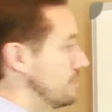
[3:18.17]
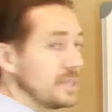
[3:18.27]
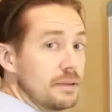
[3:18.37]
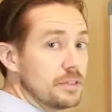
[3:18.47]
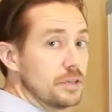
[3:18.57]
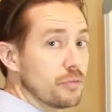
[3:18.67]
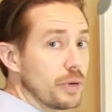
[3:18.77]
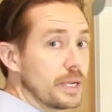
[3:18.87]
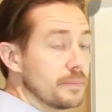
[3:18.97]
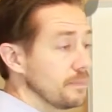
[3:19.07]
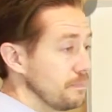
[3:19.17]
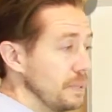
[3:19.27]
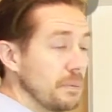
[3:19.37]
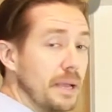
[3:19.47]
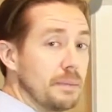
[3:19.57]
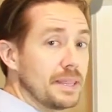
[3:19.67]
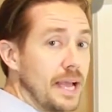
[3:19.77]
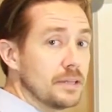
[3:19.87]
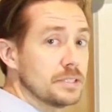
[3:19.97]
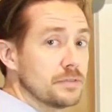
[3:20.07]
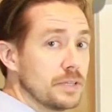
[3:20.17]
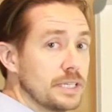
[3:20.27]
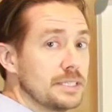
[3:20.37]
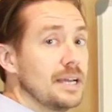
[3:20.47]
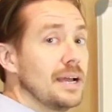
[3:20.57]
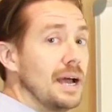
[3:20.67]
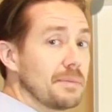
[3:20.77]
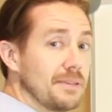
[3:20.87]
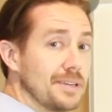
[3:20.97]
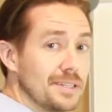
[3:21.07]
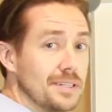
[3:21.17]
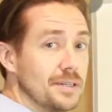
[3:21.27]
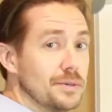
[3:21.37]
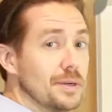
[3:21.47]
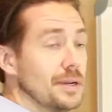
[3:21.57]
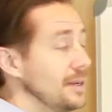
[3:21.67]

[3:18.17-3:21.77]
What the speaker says: Gave it to you free. People pay me thousands for this. I'm giving it to you